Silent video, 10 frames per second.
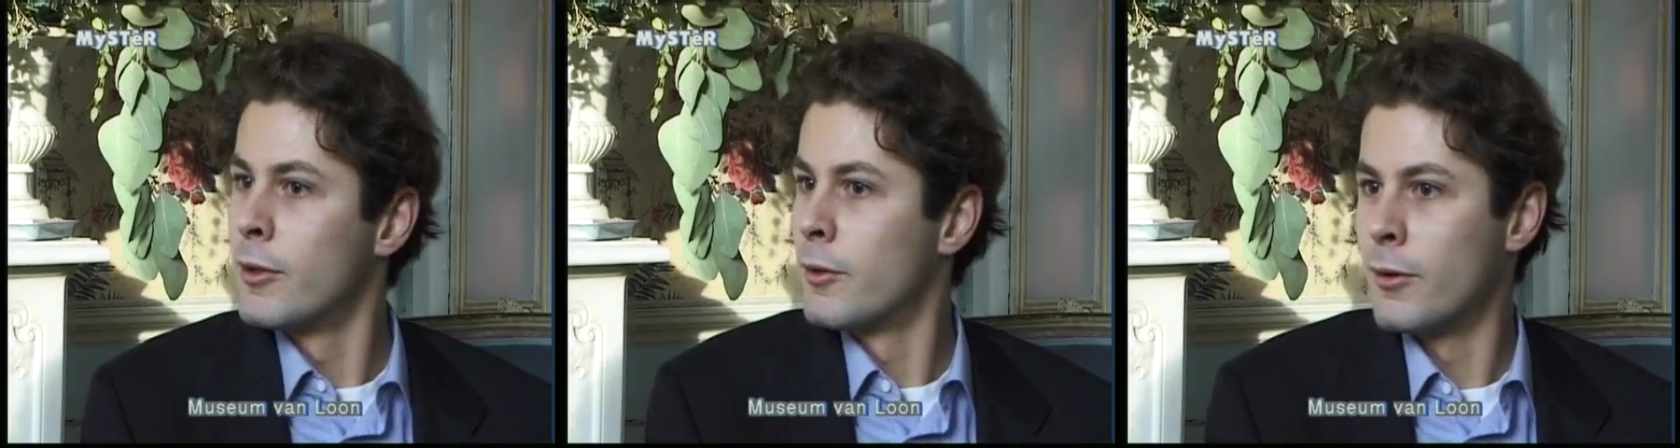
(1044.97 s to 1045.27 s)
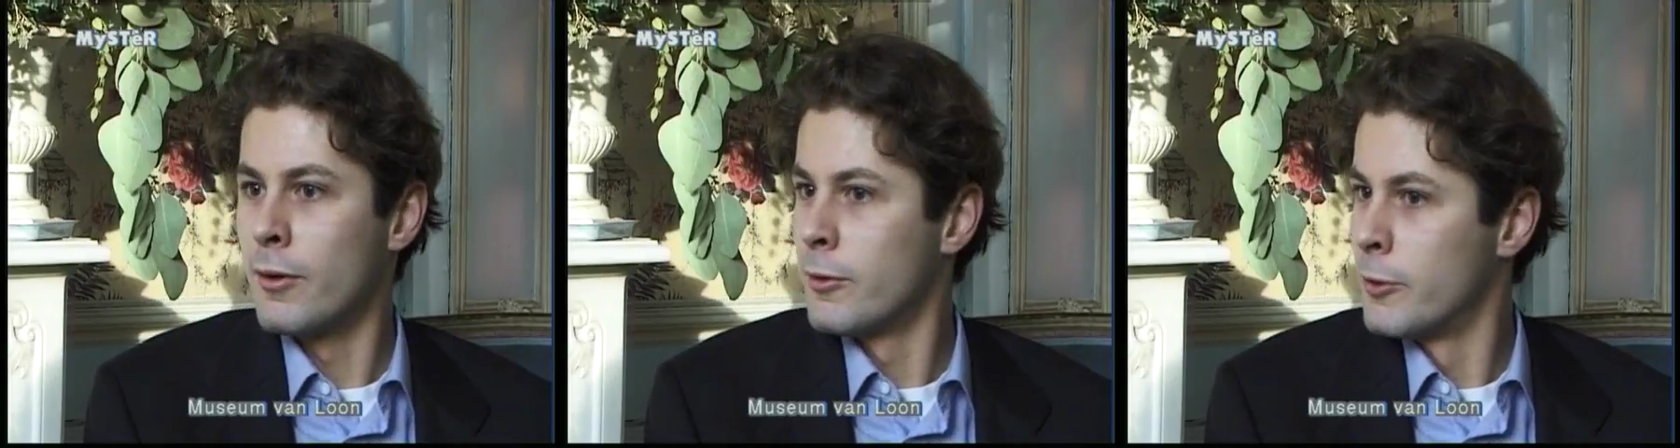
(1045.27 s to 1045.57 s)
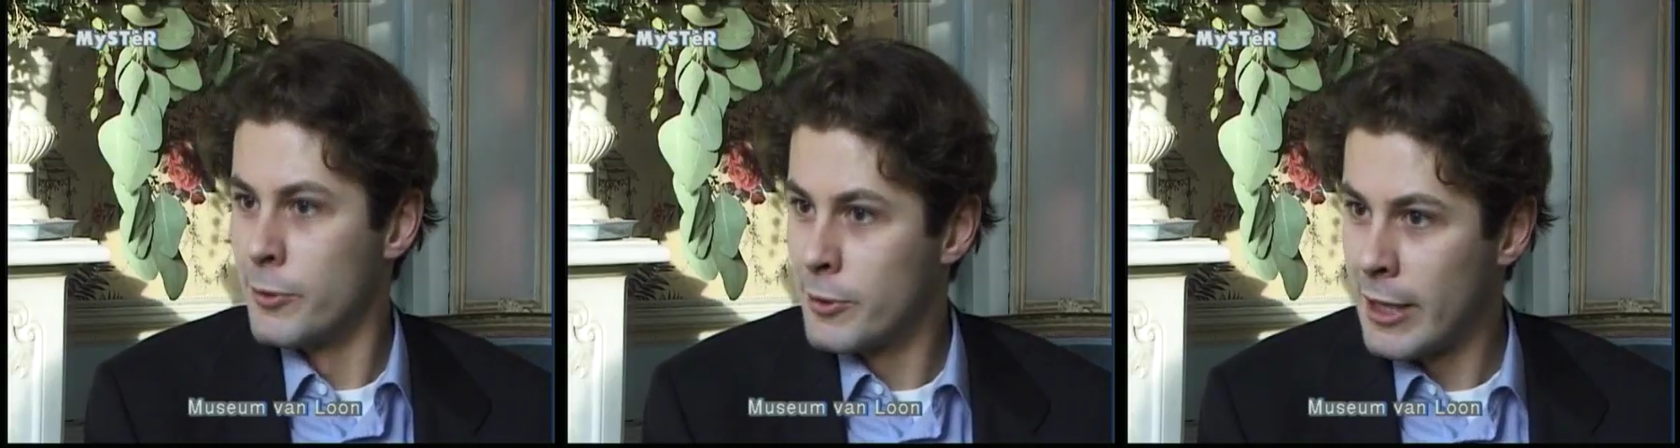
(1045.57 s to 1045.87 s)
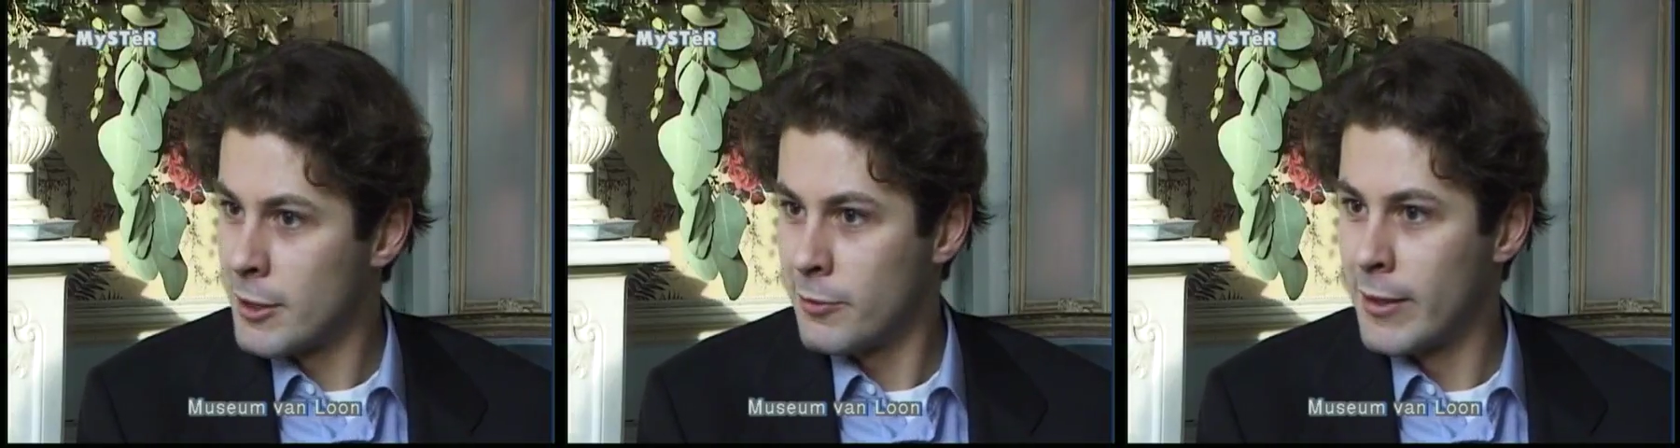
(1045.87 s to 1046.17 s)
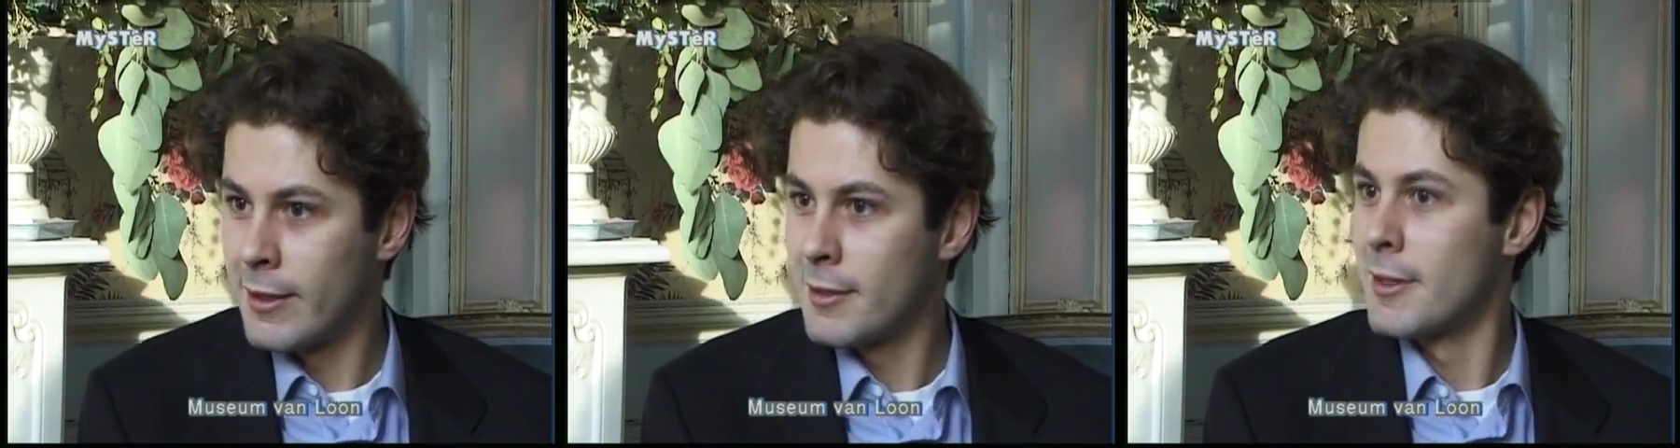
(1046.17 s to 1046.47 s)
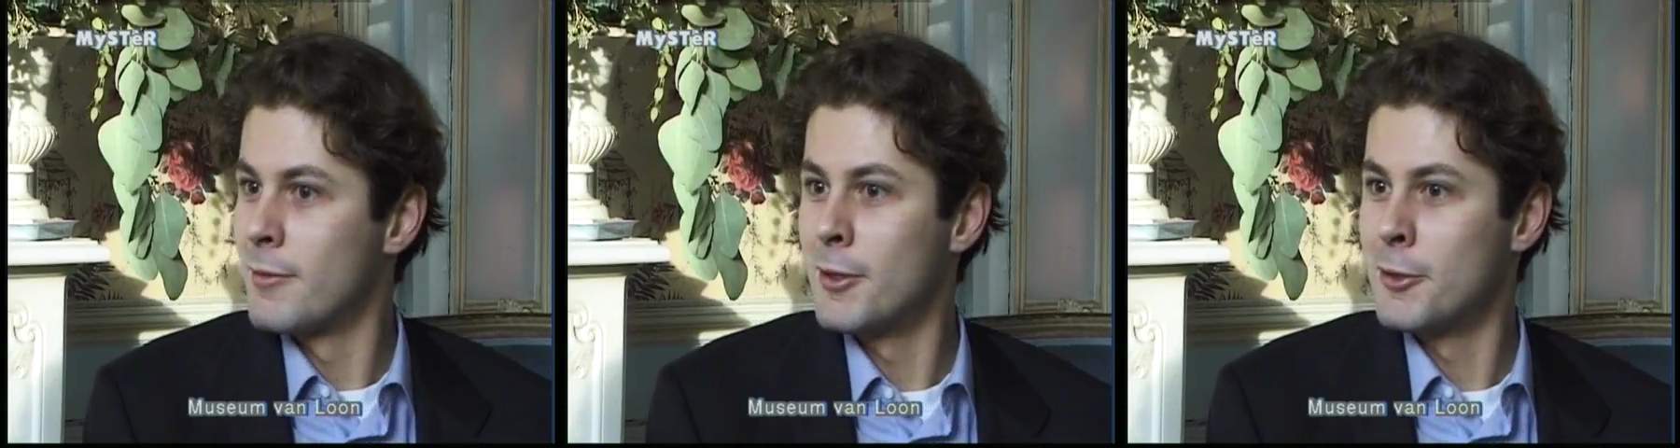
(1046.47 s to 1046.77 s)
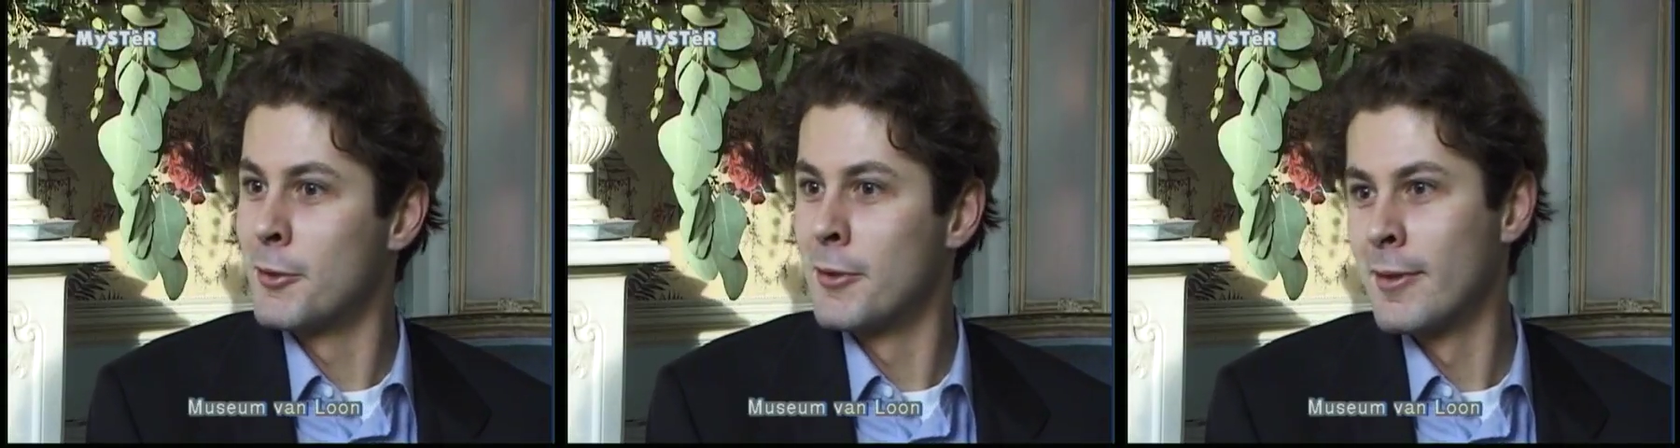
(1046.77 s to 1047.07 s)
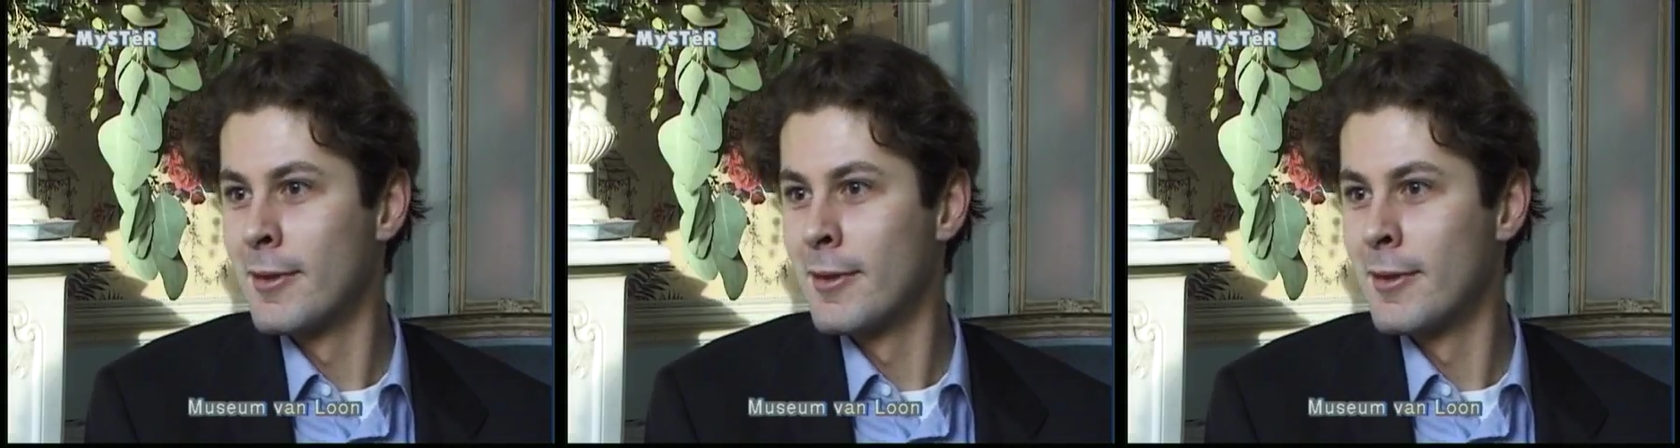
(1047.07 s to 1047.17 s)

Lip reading: or do it as quick as they want to.